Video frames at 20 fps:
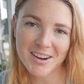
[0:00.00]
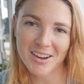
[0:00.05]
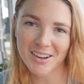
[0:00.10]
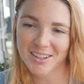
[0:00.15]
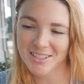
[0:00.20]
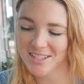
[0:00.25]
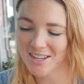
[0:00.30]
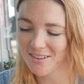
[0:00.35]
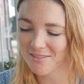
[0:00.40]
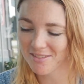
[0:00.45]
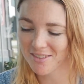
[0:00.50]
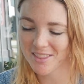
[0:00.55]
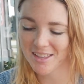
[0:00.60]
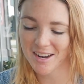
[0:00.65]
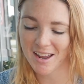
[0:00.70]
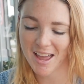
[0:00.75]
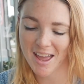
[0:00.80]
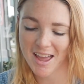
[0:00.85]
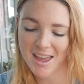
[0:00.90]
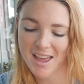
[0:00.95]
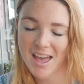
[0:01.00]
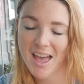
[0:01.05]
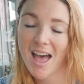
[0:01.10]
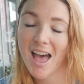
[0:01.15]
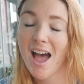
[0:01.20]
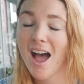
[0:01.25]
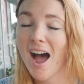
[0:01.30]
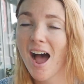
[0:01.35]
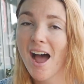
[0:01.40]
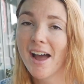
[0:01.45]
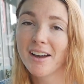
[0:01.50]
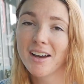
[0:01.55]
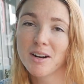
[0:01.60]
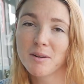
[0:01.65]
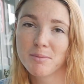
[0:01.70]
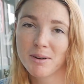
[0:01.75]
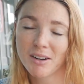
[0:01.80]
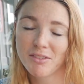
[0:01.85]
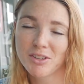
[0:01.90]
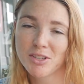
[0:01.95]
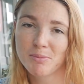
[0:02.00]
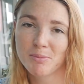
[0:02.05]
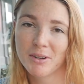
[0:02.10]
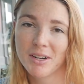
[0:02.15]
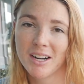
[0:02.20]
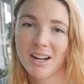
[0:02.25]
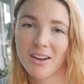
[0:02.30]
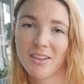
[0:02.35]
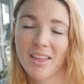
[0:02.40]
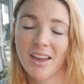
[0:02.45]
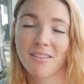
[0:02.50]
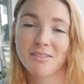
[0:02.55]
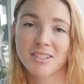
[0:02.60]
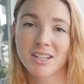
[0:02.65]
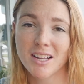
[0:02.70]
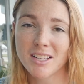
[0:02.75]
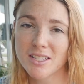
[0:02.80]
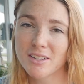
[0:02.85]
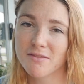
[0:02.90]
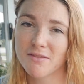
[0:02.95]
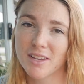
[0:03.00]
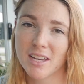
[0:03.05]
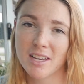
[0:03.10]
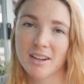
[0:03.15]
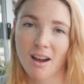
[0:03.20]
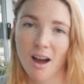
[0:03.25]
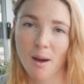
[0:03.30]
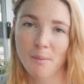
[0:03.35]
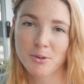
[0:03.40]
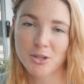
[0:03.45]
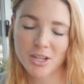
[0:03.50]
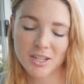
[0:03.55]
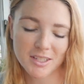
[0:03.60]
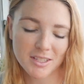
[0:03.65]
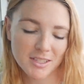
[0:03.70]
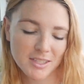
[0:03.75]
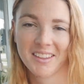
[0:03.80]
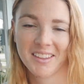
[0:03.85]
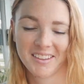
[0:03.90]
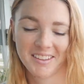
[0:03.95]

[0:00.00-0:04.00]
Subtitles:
Augustine for the day. I got a breakfast burrito. They have tons of vegan options.